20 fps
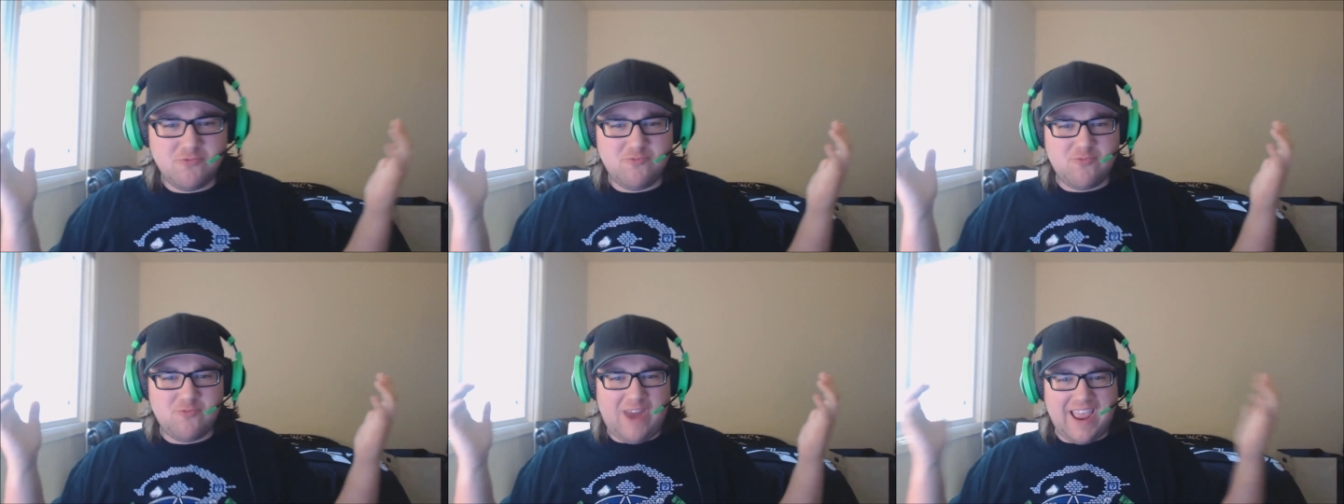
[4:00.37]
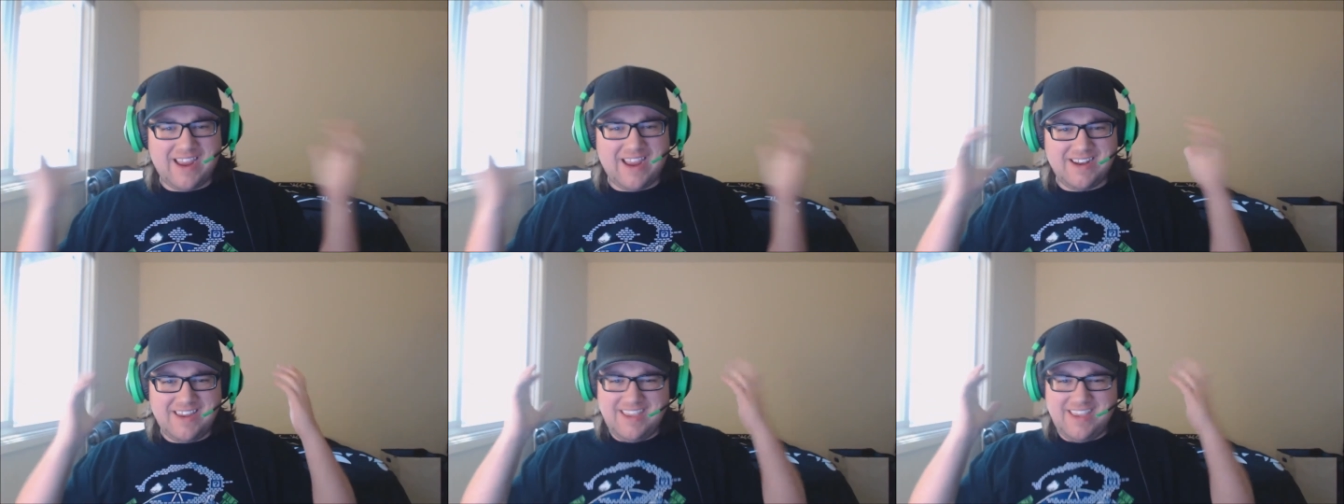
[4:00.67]
a
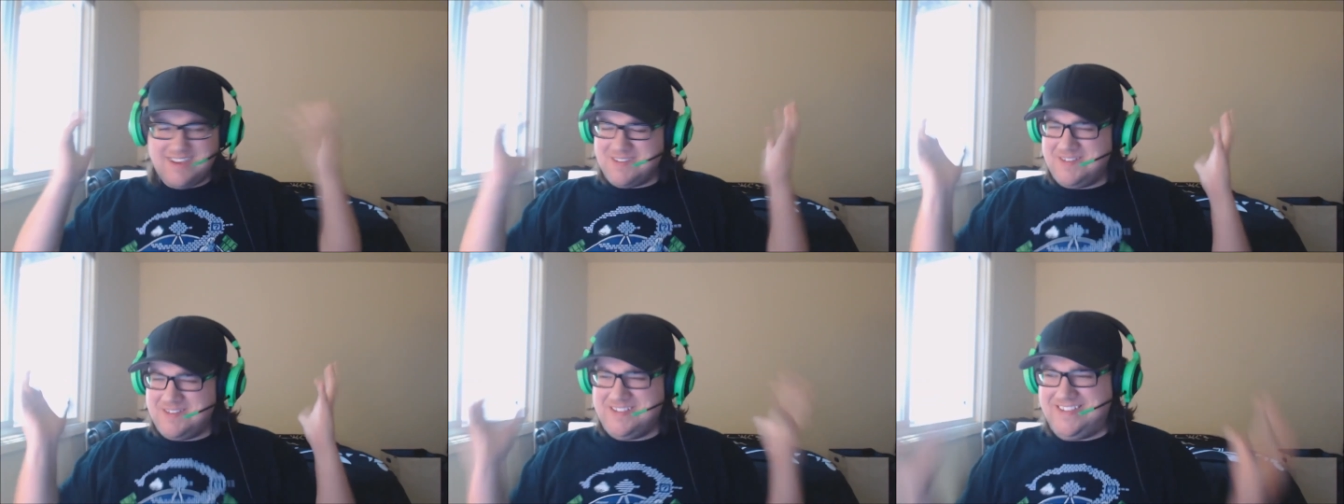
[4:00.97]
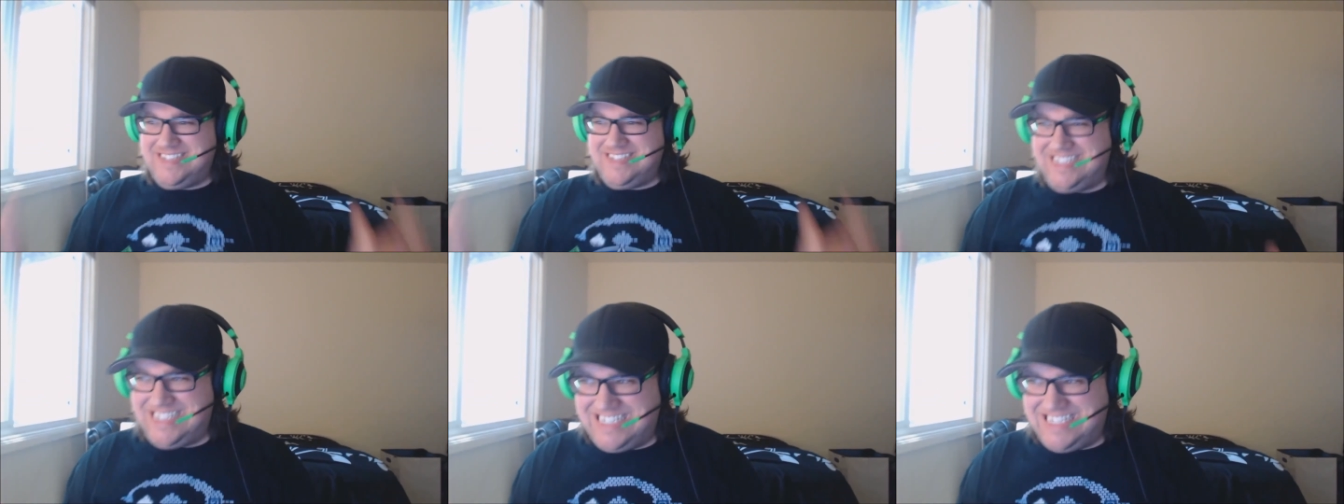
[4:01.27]
Ragney...
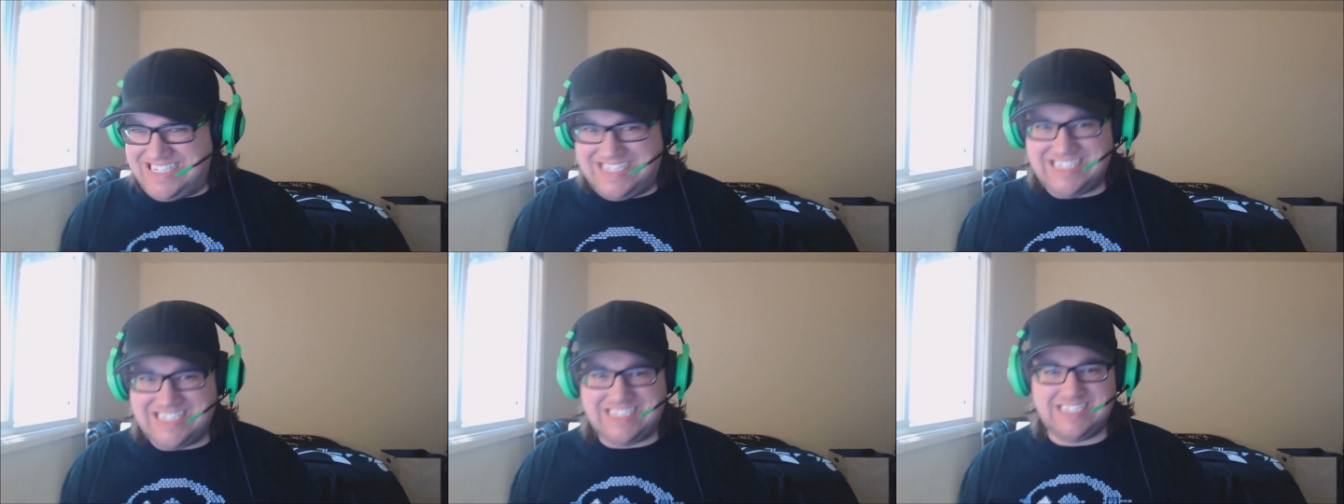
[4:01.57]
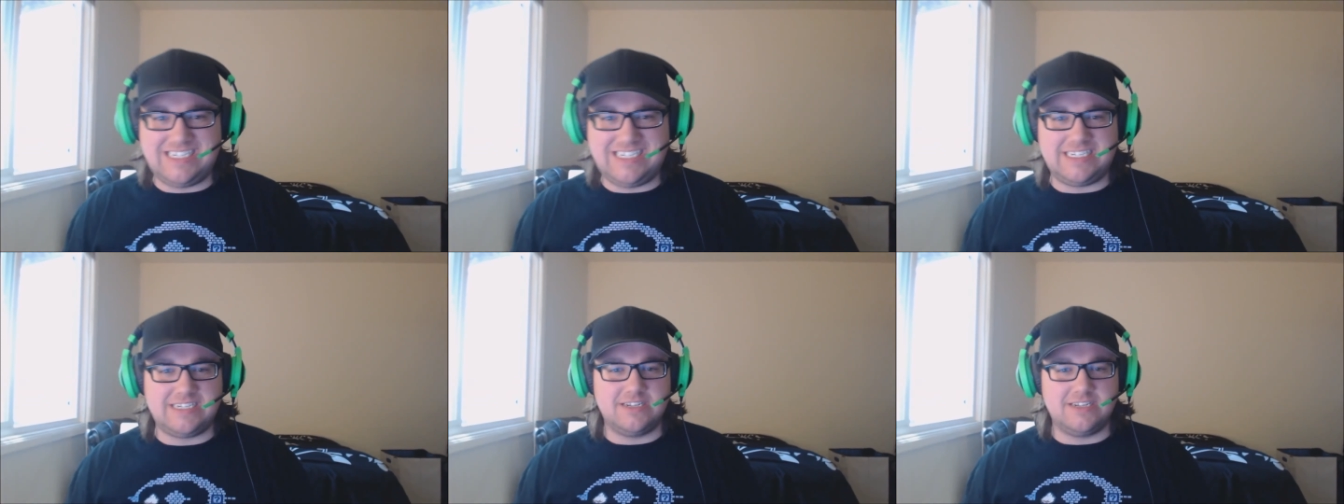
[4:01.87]

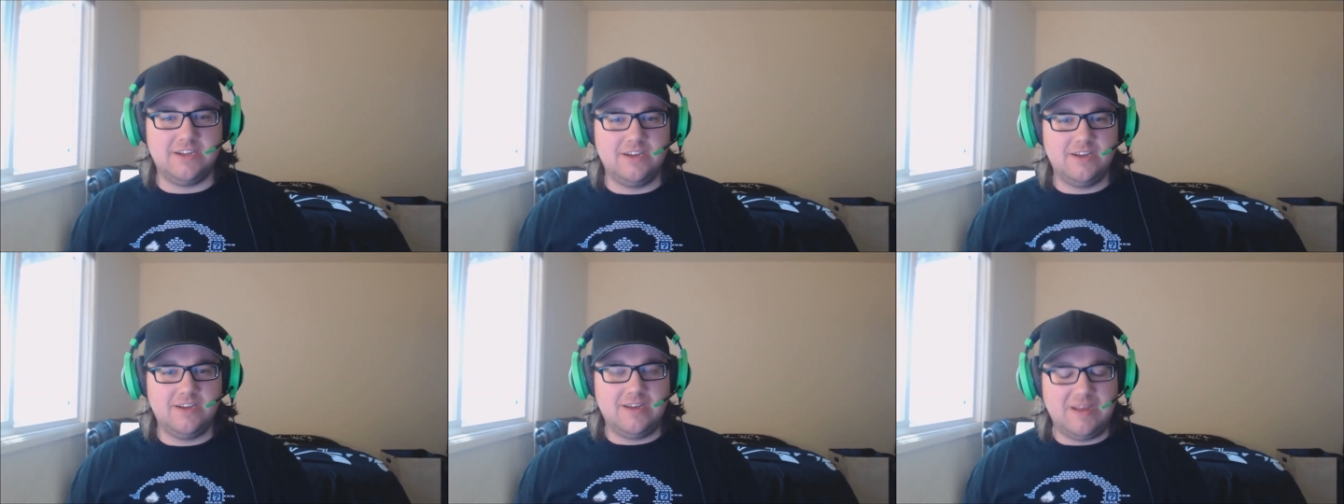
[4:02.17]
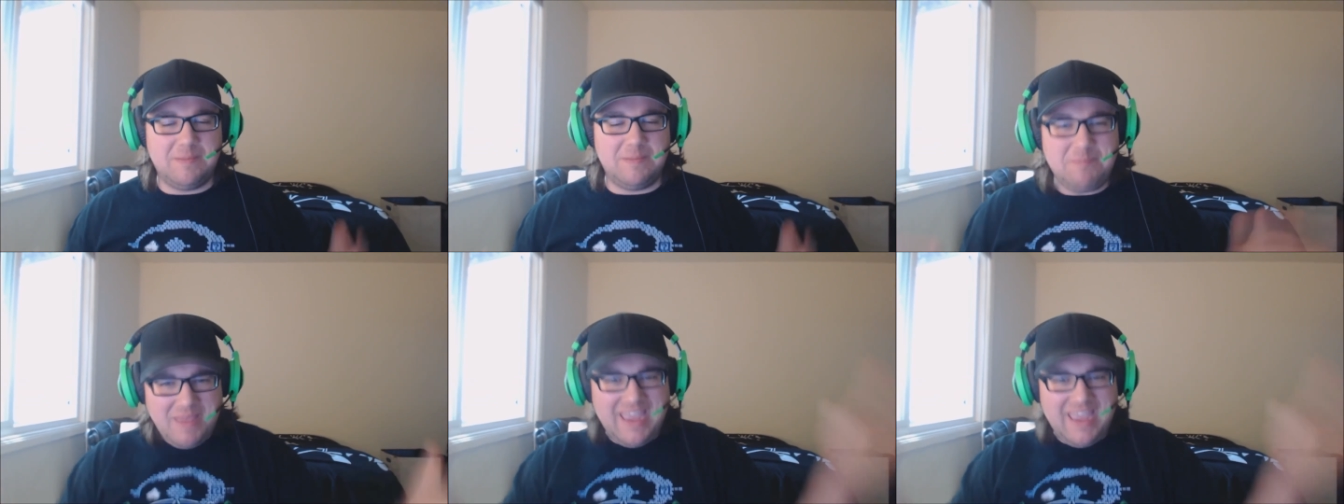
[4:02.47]
Uh,
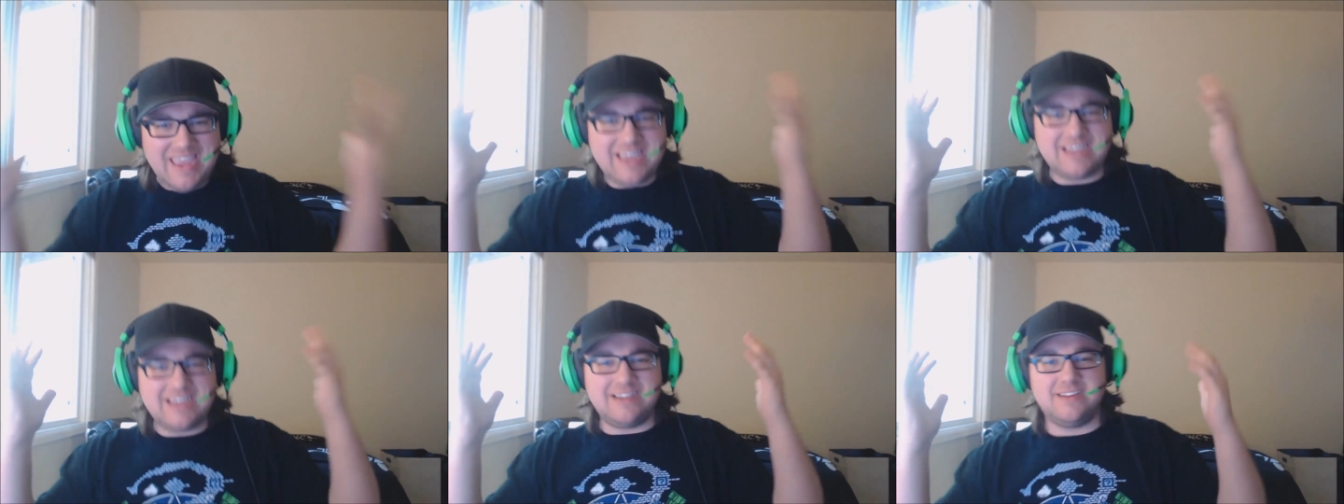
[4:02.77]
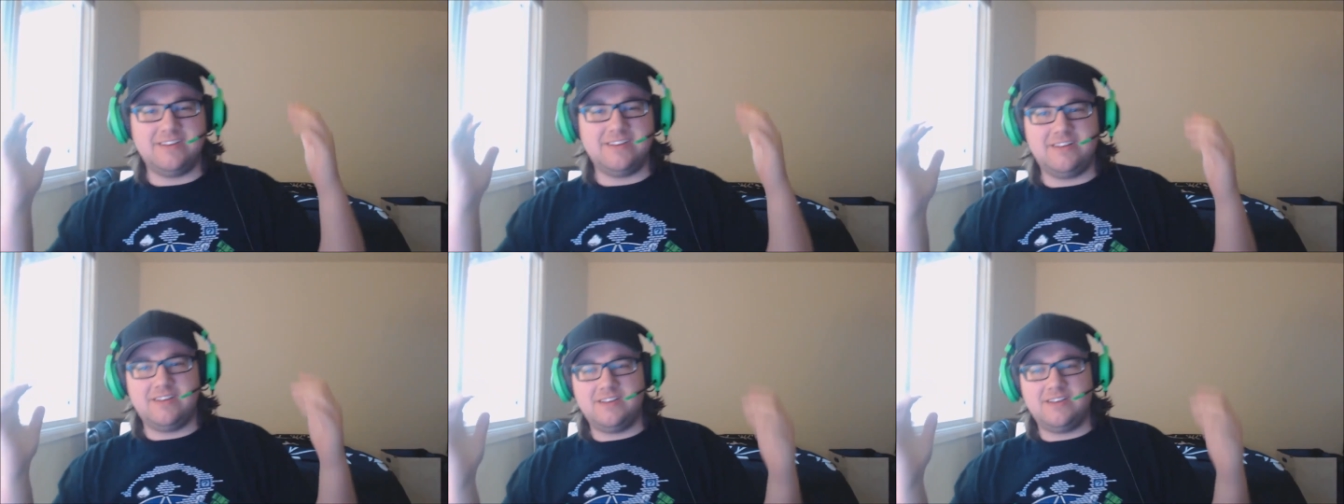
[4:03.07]

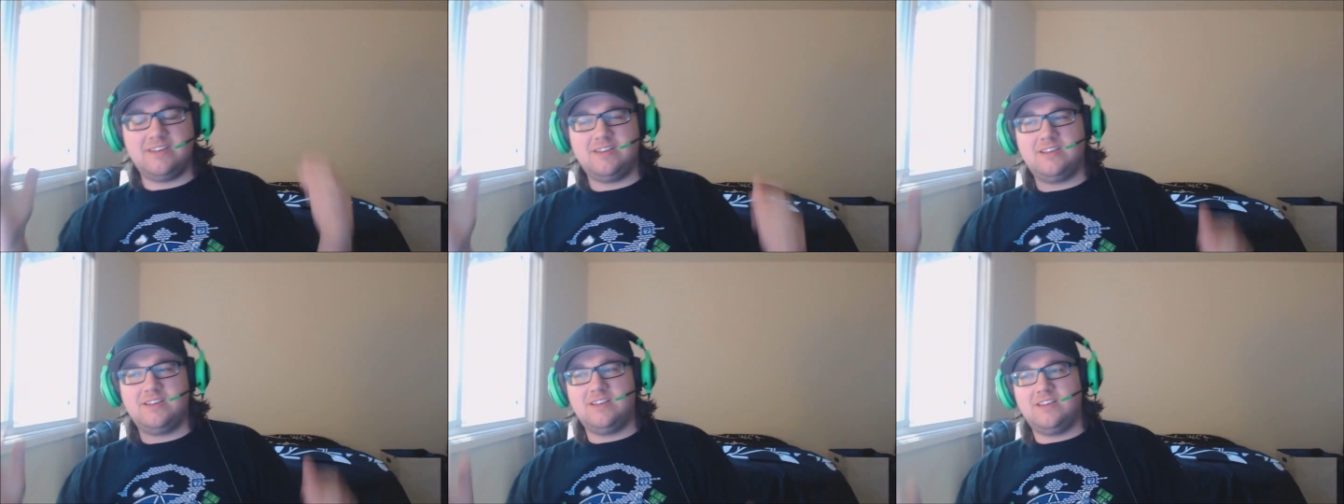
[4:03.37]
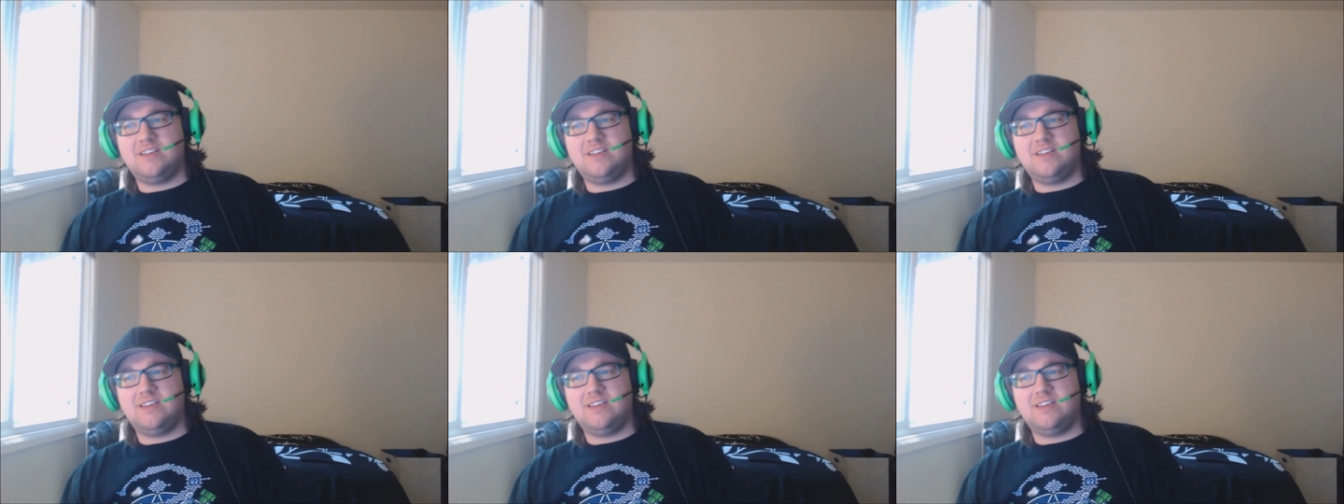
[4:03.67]
man!